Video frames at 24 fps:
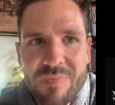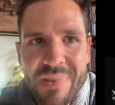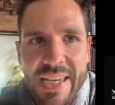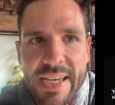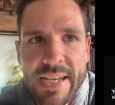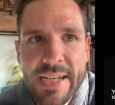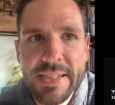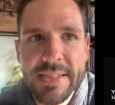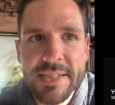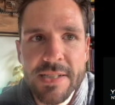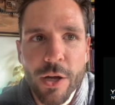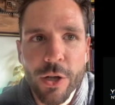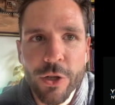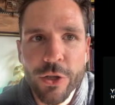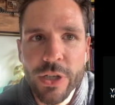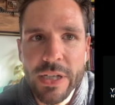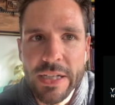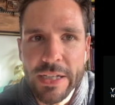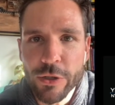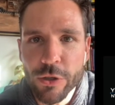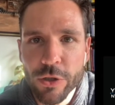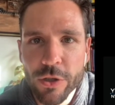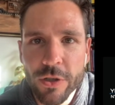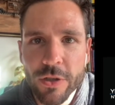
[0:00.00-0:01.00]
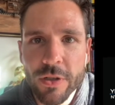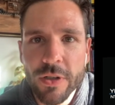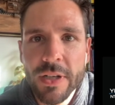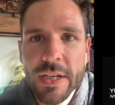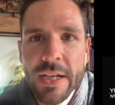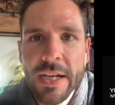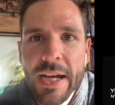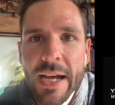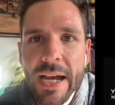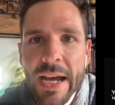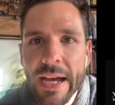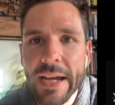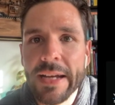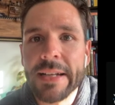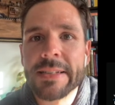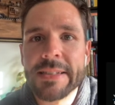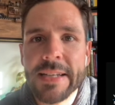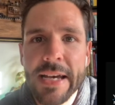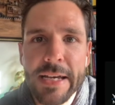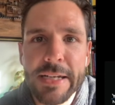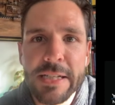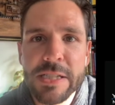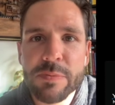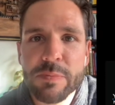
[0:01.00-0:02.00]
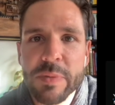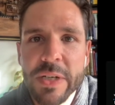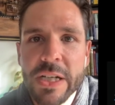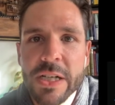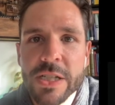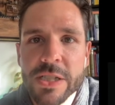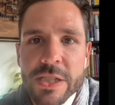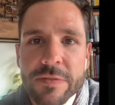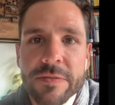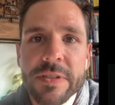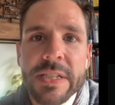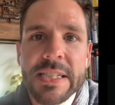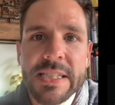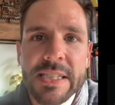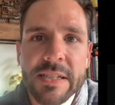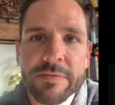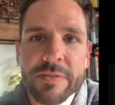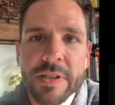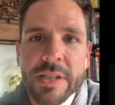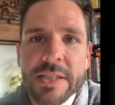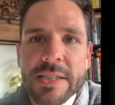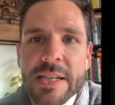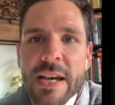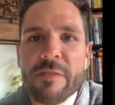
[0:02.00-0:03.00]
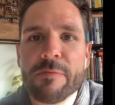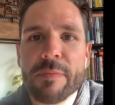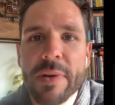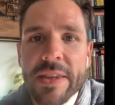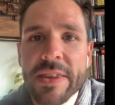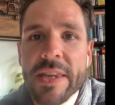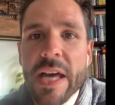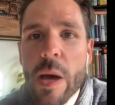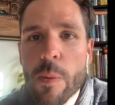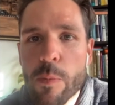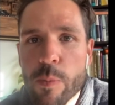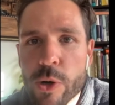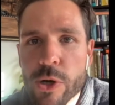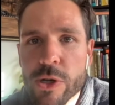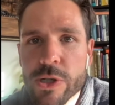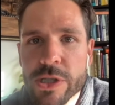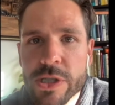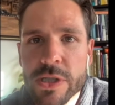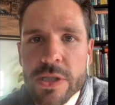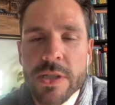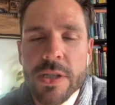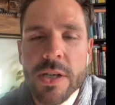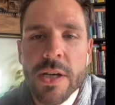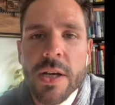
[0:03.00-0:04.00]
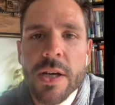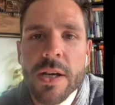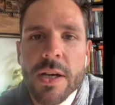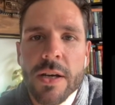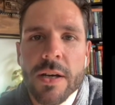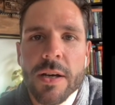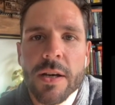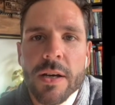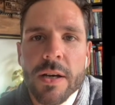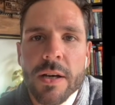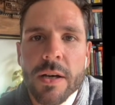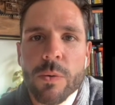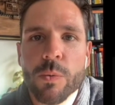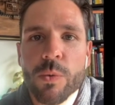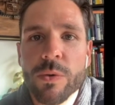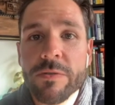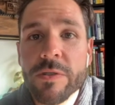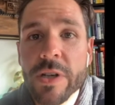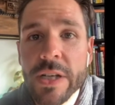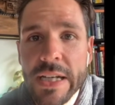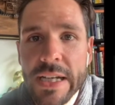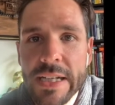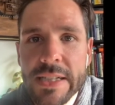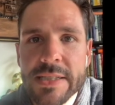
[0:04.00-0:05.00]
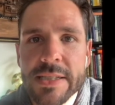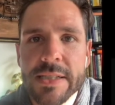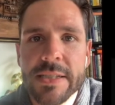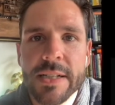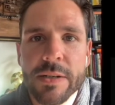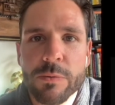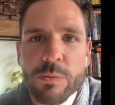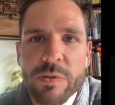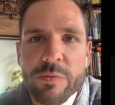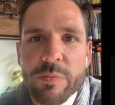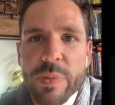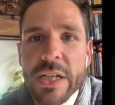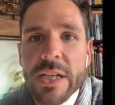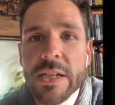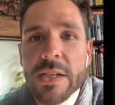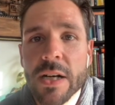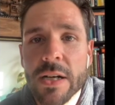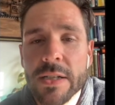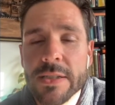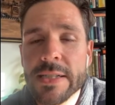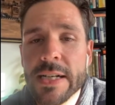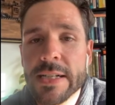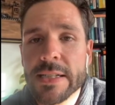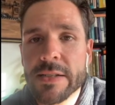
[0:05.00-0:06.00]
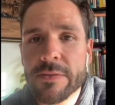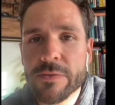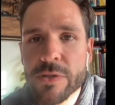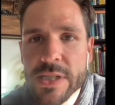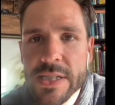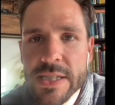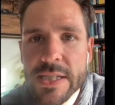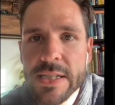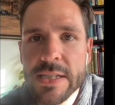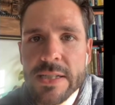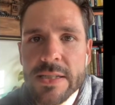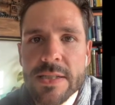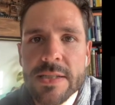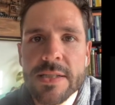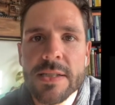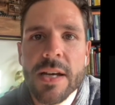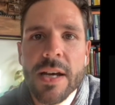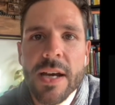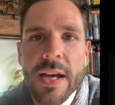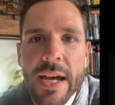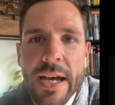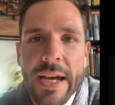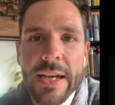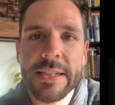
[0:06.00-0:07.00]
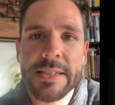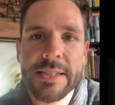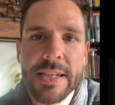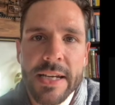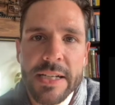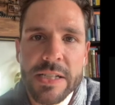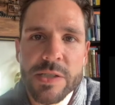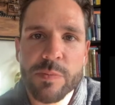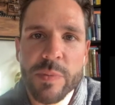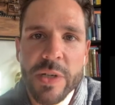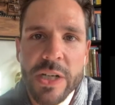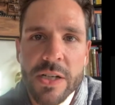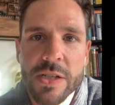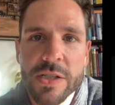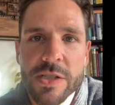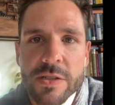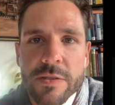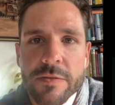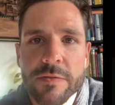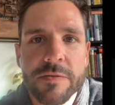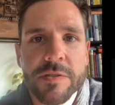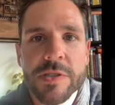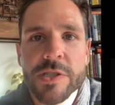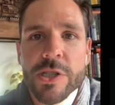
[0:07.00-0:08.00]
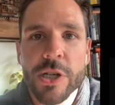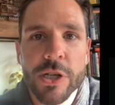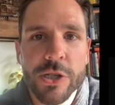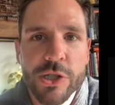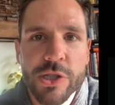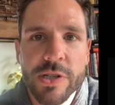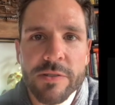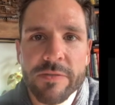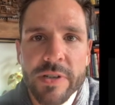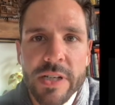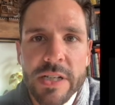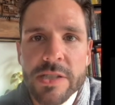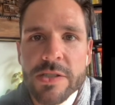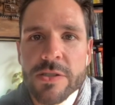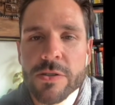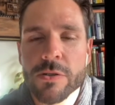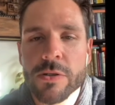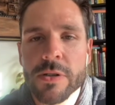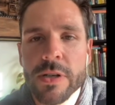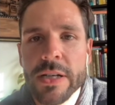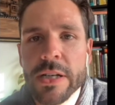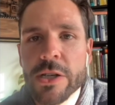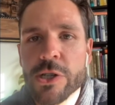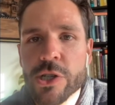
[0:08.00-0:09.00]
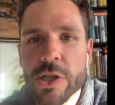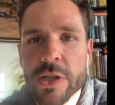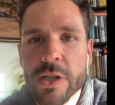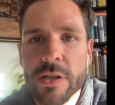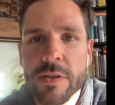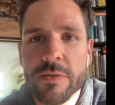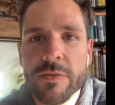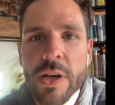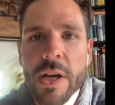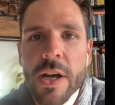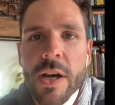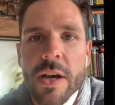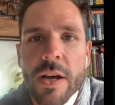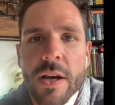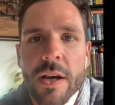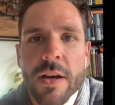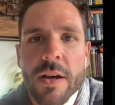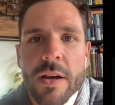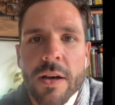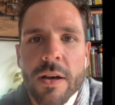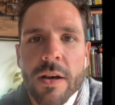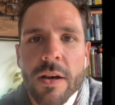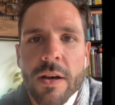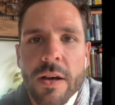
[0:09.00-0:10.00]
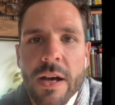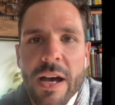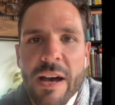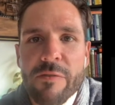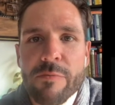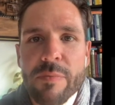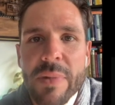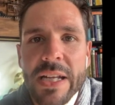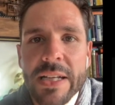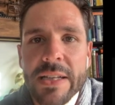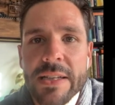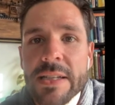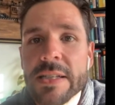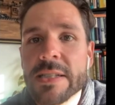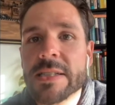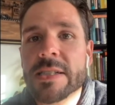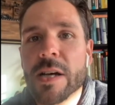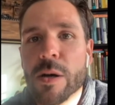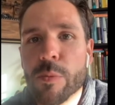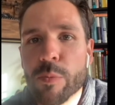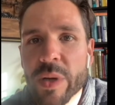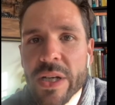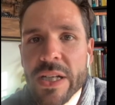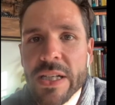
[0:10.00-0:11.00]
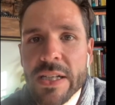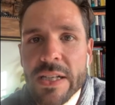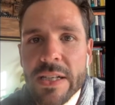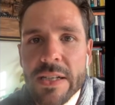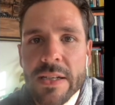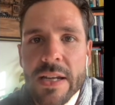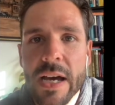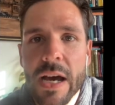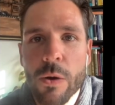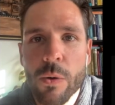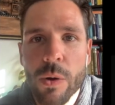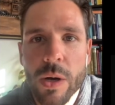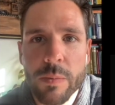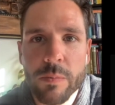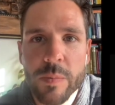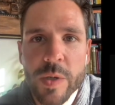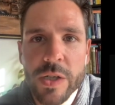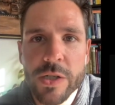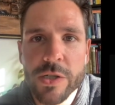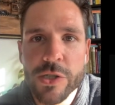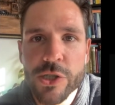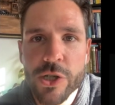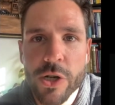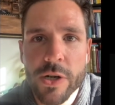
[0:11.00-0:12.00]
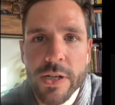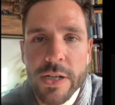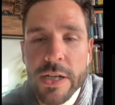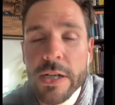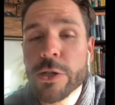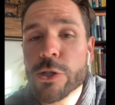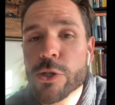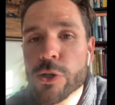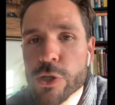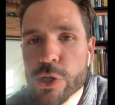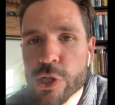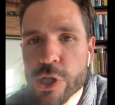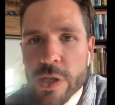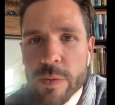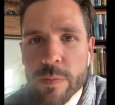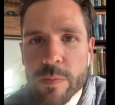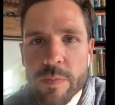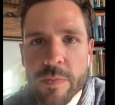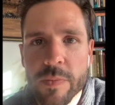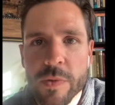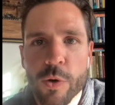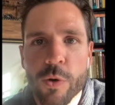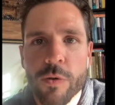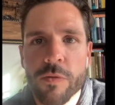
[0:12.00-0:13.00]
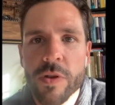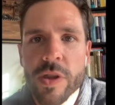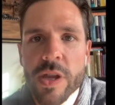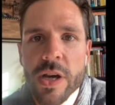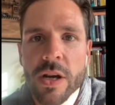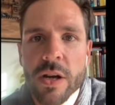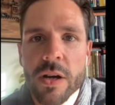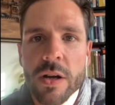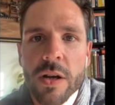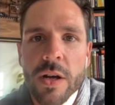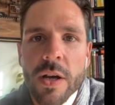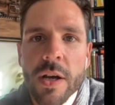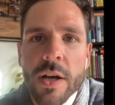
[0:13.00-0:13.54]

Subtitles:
It's all the little, hey, thanks, because of this event, I've met that person. We've connected and we've been in contact ever since. Hey, thanks, because of such events or initiative, I've met this company and now I'm going to start an internship over there.